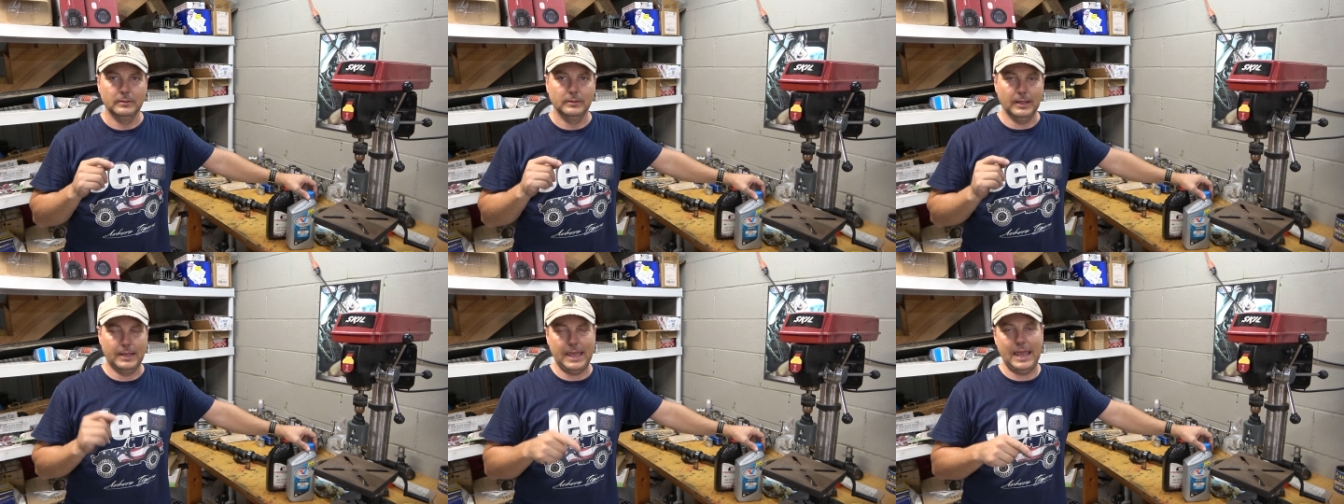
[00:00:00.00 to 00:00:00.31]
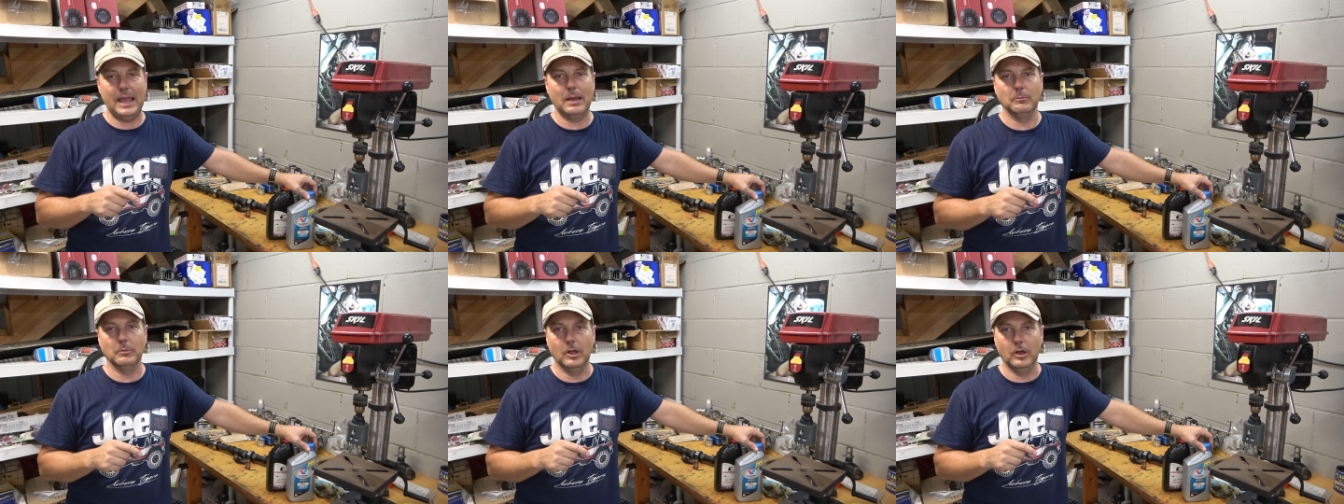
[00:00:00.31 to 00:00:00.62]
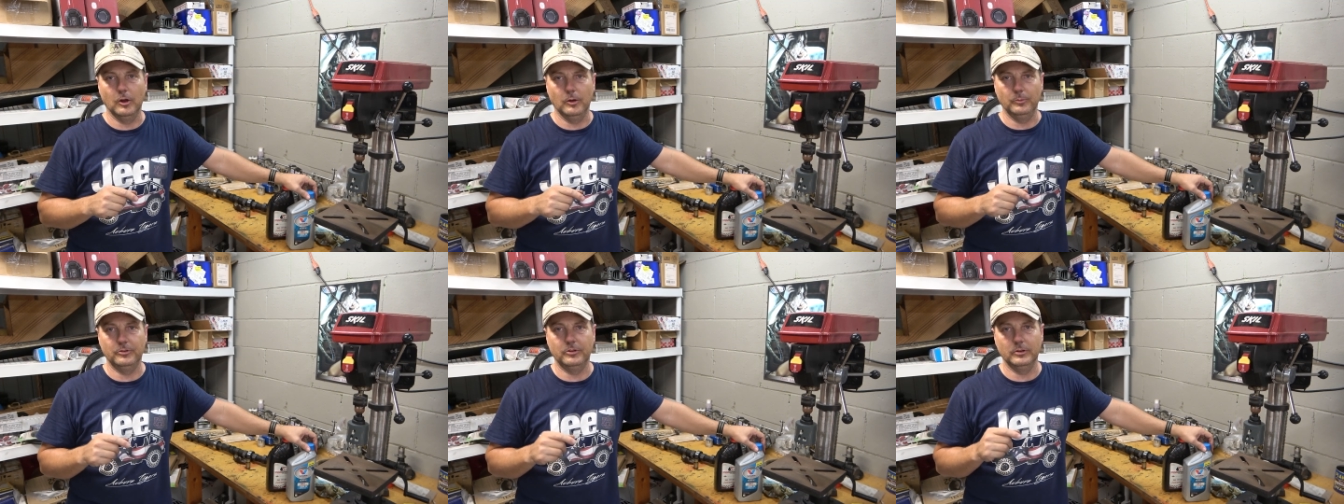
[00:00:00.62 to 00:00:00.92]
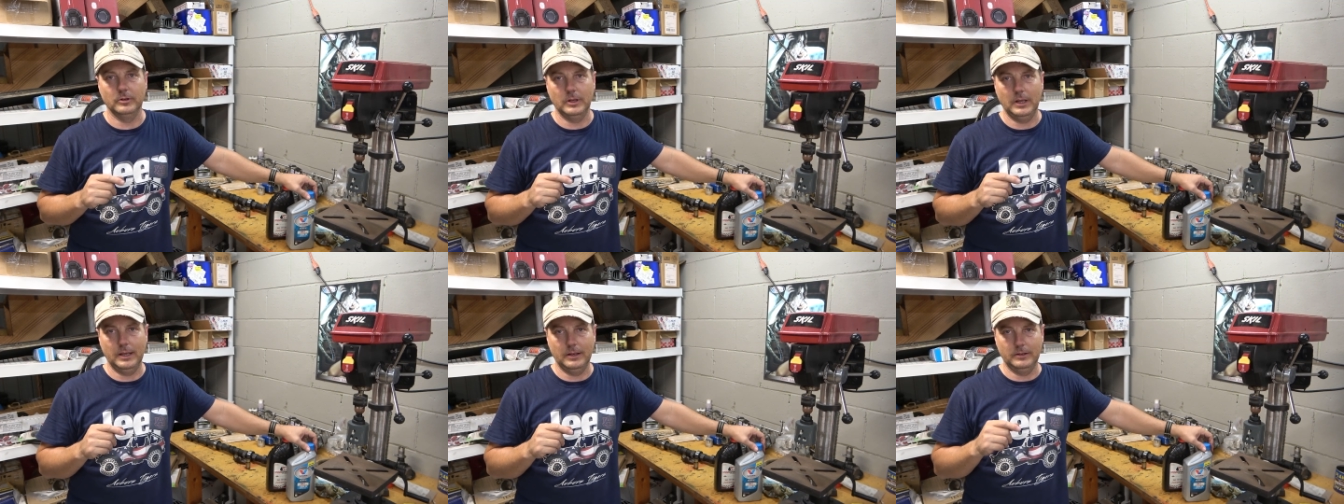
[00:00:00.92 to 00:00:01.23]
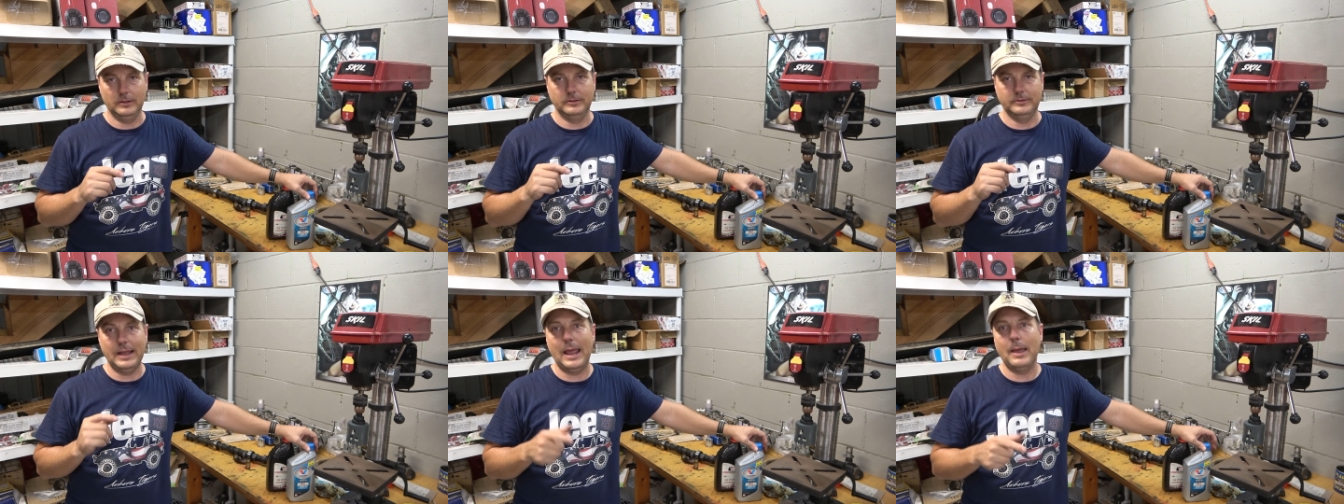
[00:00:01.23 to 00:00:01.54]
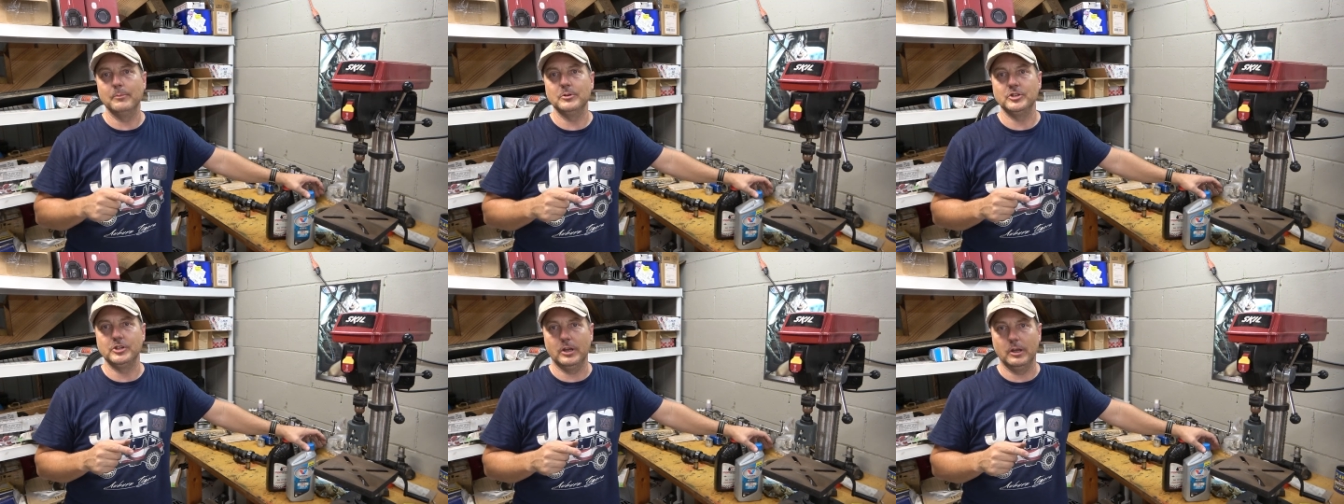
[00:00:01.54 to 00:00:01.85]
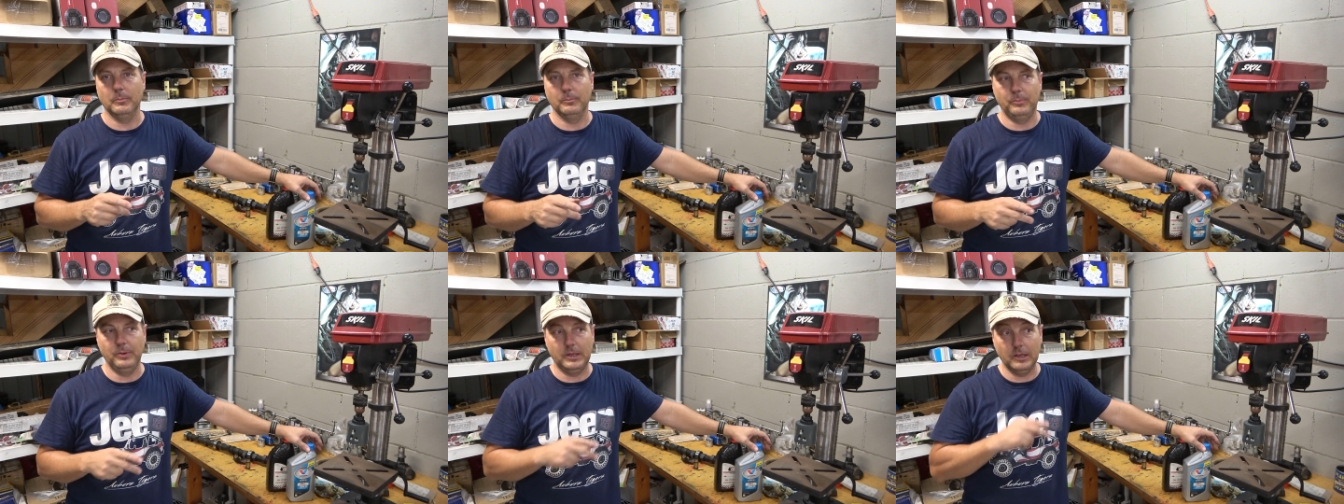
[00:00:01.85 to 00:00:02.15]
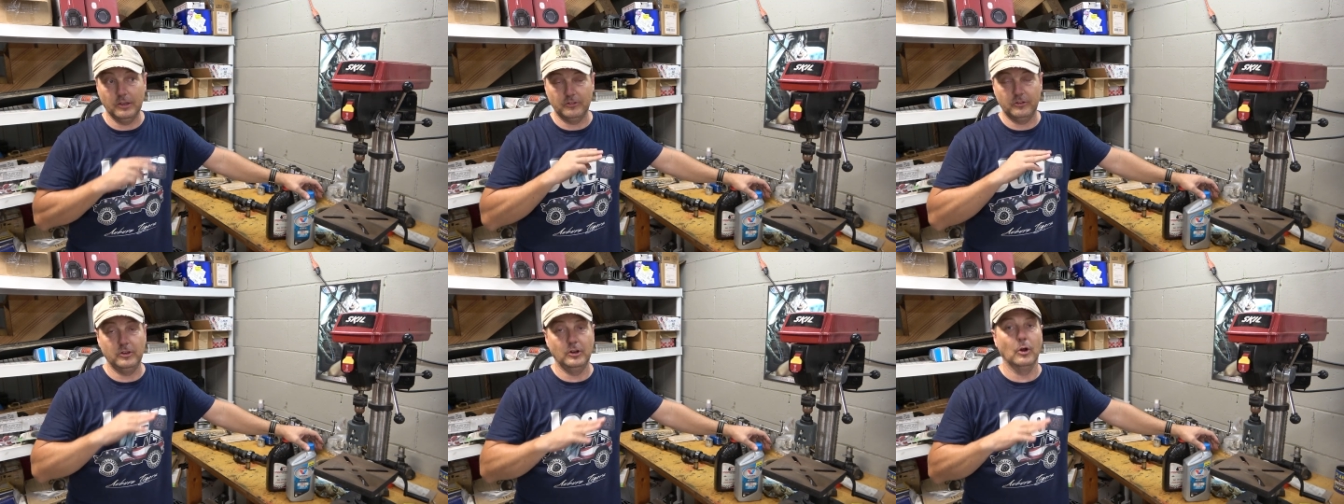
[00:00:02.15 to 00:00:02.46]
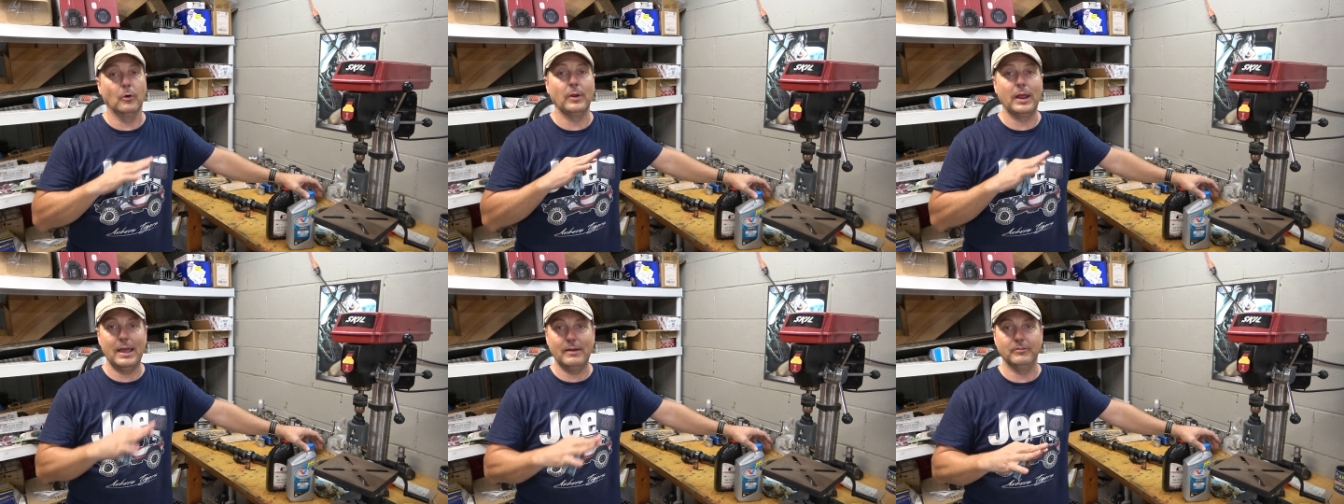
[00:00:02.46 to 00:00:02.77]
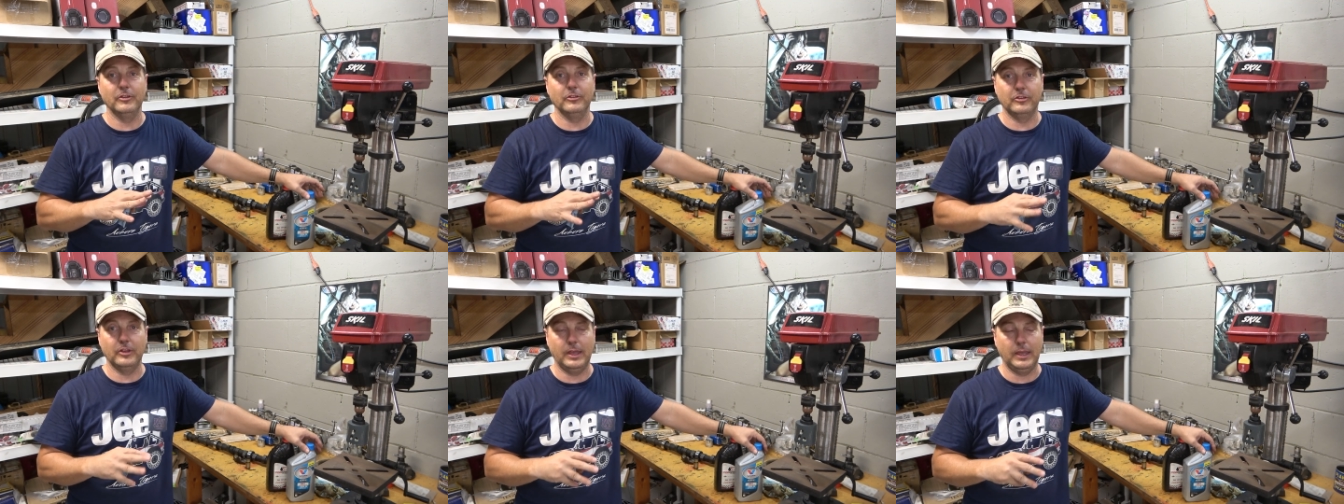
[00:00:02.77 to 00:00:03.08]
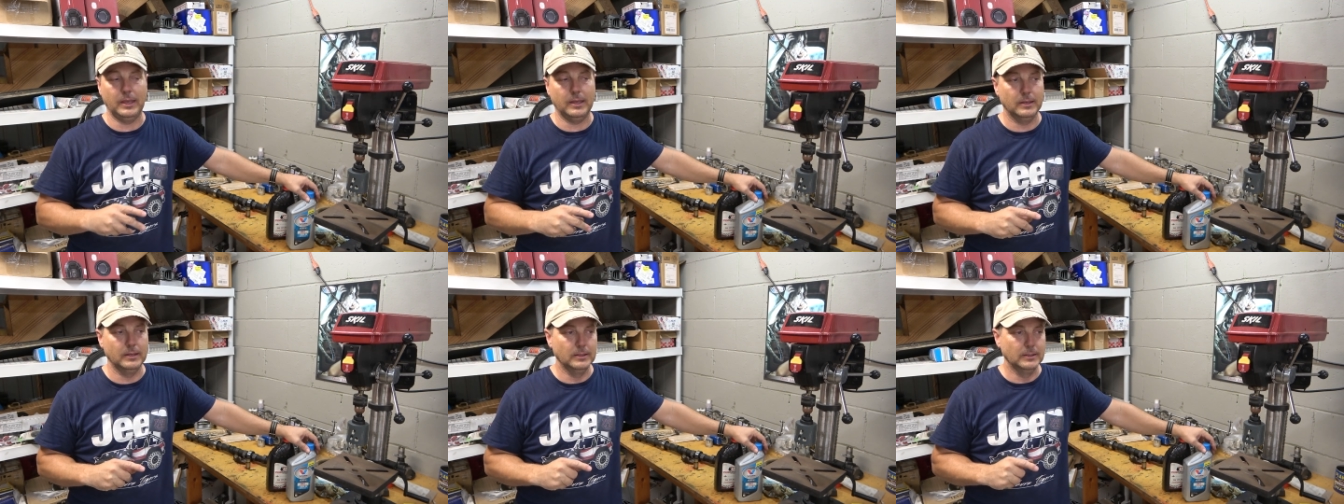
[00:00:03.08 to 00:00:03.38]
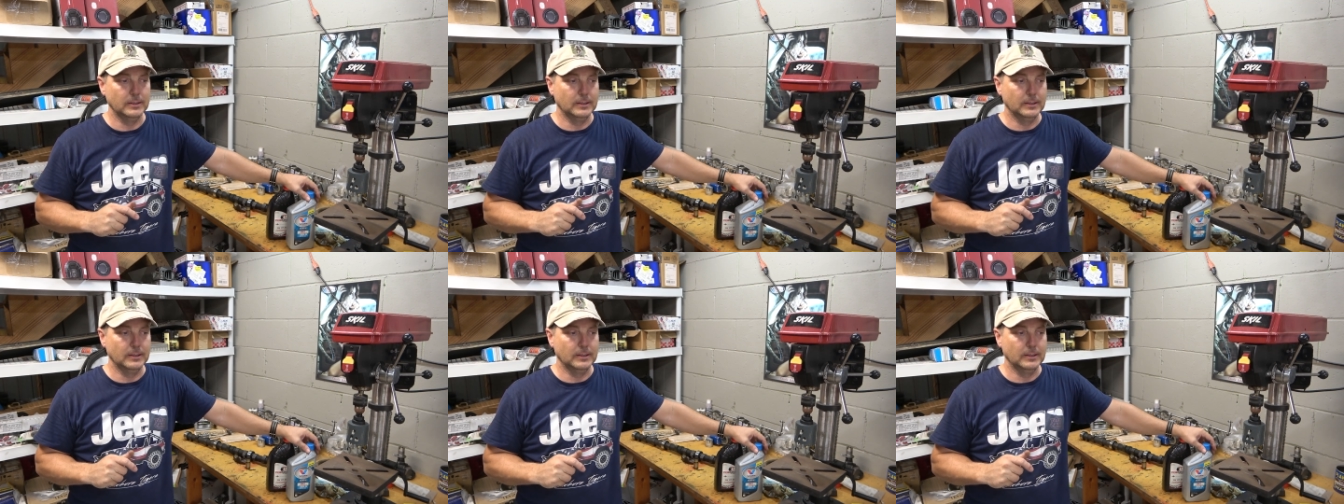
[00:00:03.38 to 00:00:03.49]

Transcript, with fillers: the cam lobes and, and damaging them because you don't have the zinc.